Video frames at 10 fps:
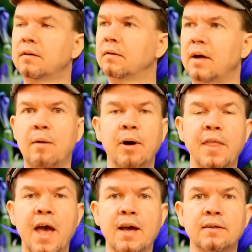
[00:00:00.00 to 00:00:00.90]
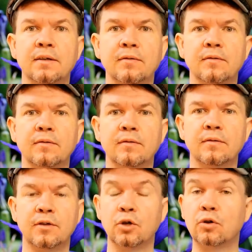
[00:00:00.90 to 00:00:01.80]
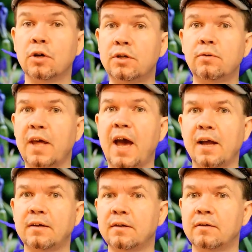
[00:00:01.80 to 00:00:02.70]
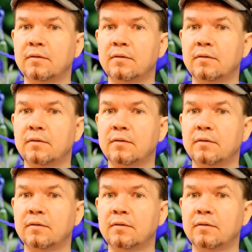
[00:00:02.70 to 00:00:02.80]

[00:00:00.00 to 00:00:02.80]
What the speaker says: How about that? You could do that.